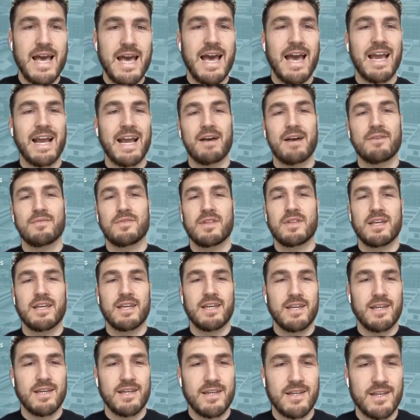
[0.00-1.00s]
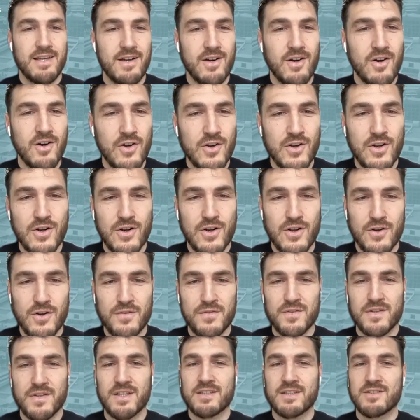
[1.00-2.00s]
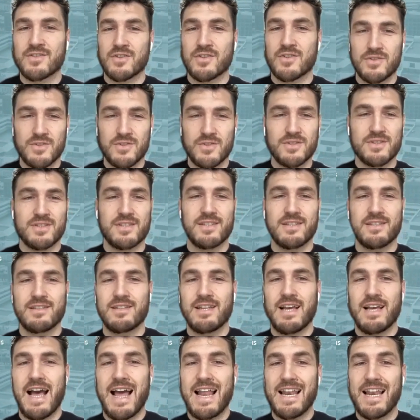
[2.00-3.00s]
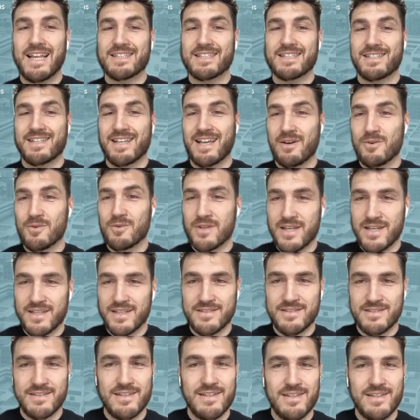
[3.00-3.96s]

I have the honor of introducing Alex Caudet,